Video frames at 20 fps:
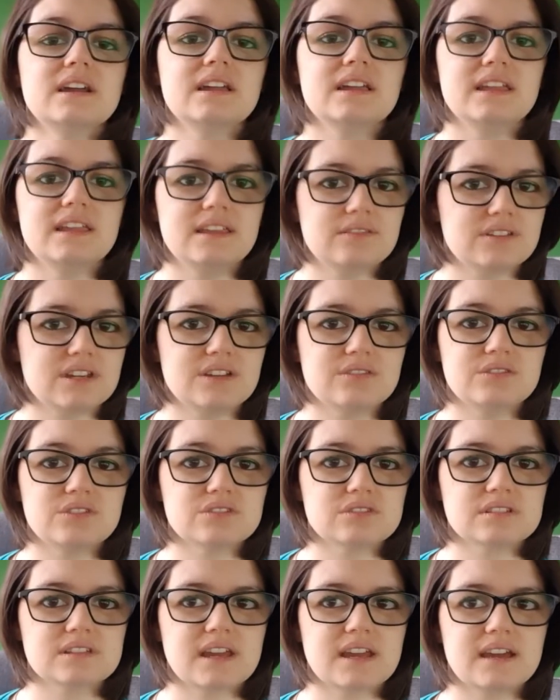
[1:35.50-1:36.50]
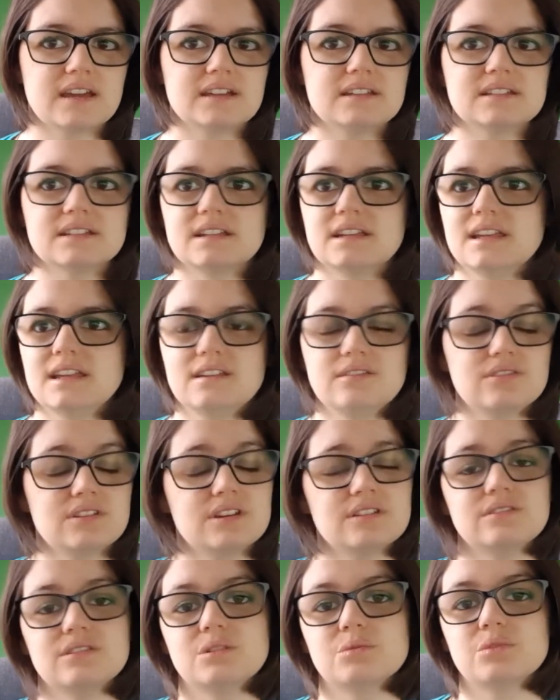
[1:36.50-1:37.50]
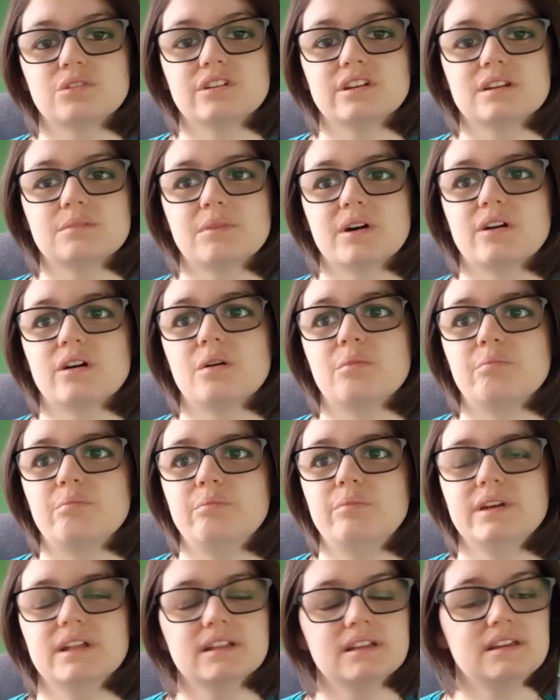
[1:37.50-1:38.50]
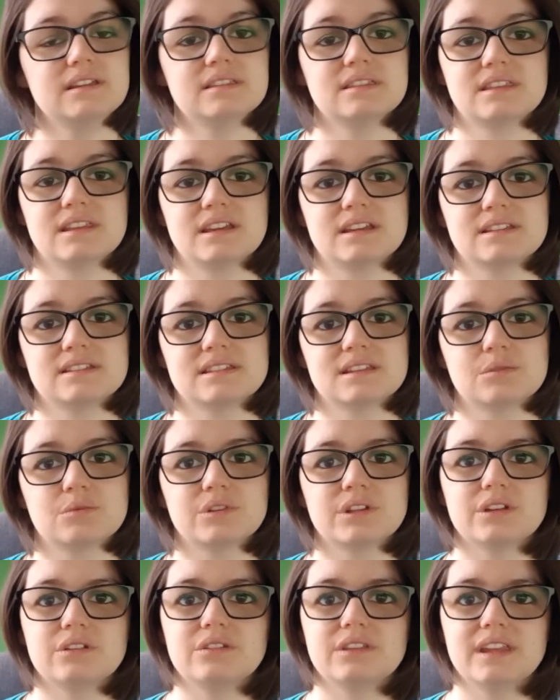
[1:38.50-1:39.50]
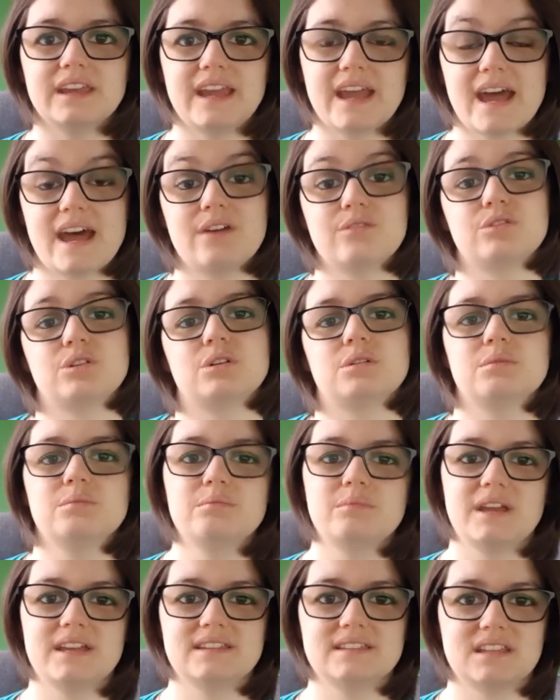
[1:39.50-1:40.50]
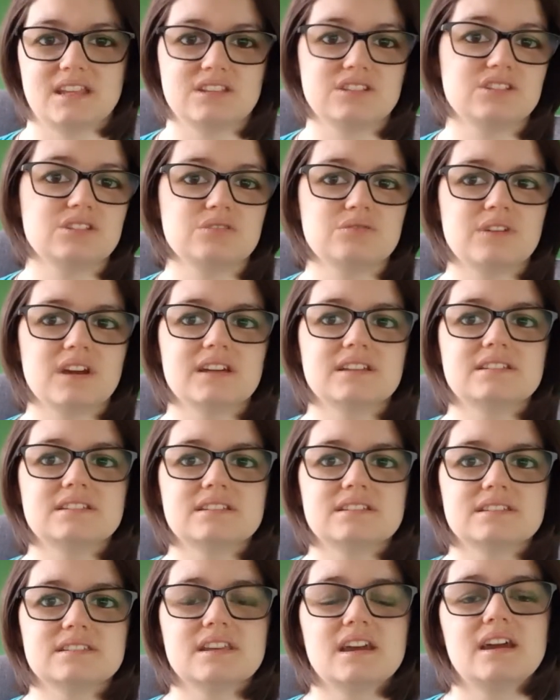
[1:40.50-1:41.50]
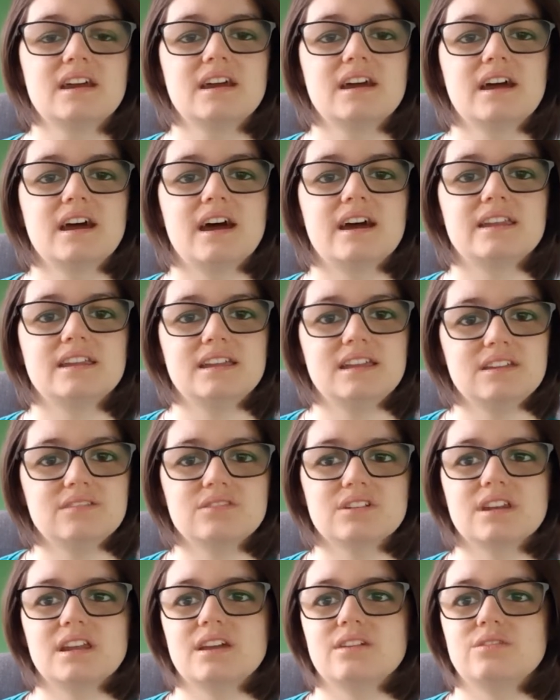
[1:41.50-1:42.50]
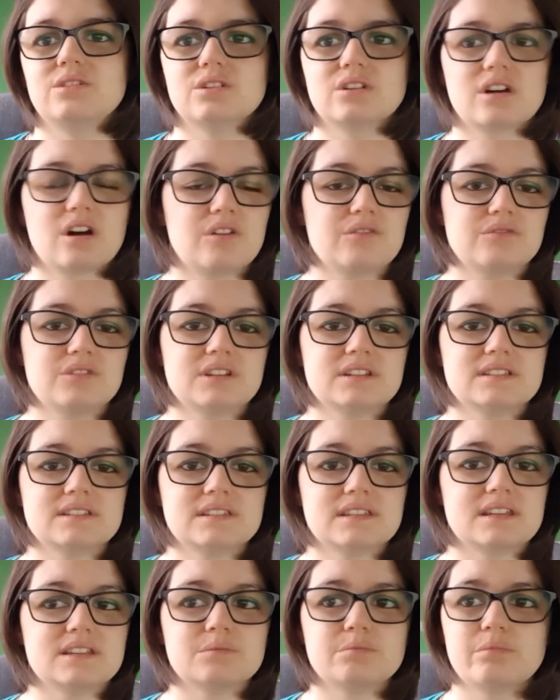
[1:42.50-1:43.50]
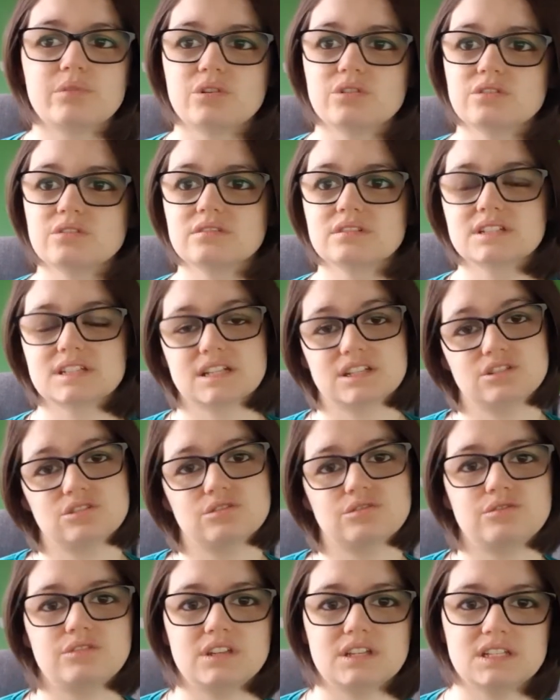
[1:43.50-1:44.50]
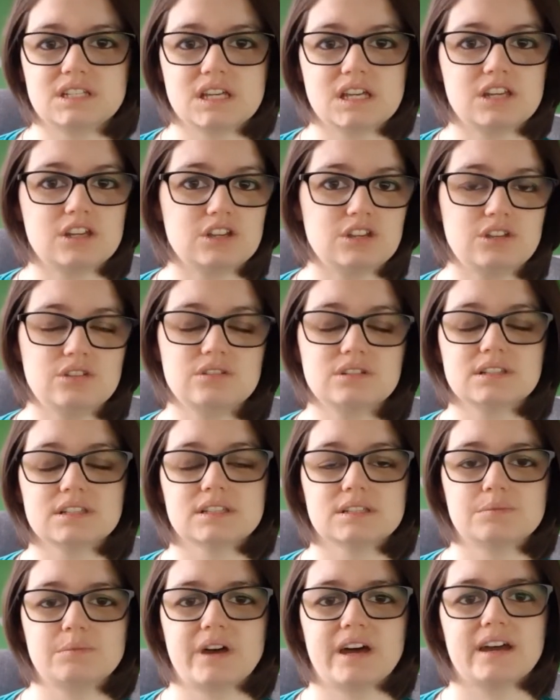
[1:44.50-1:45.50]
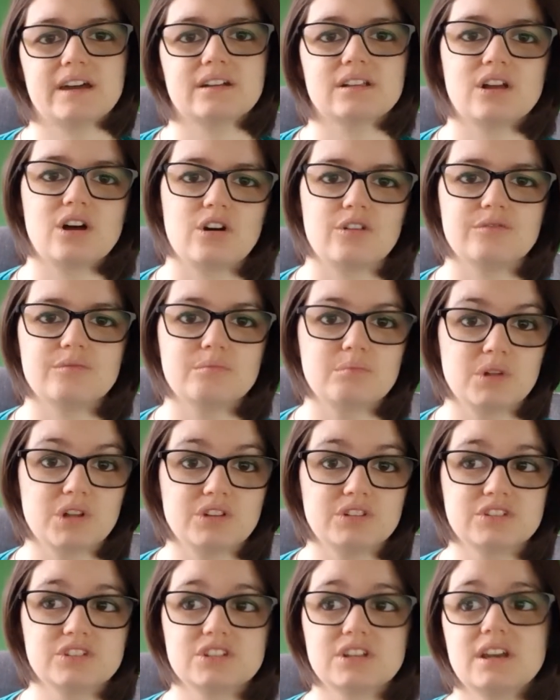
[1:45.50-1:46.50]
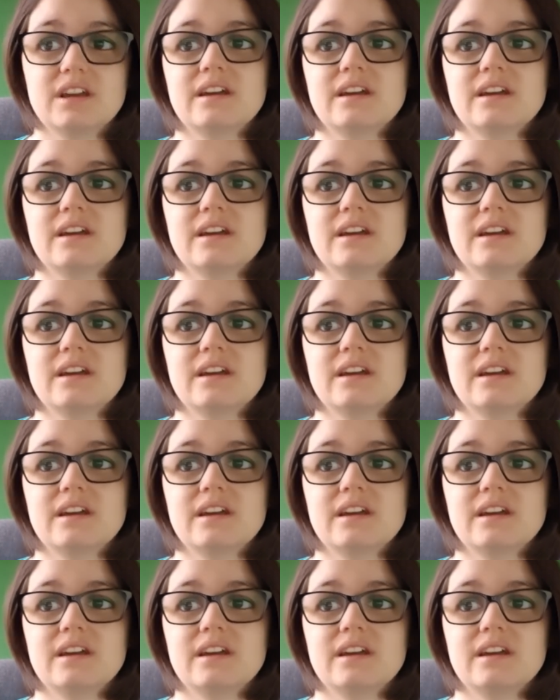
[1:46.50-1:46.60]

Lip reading: Even if you're scared, even if you're worried about a billion things that will only ever make sense to writers, and even if your confidence is puddled at your feet in a useless pile of mulch.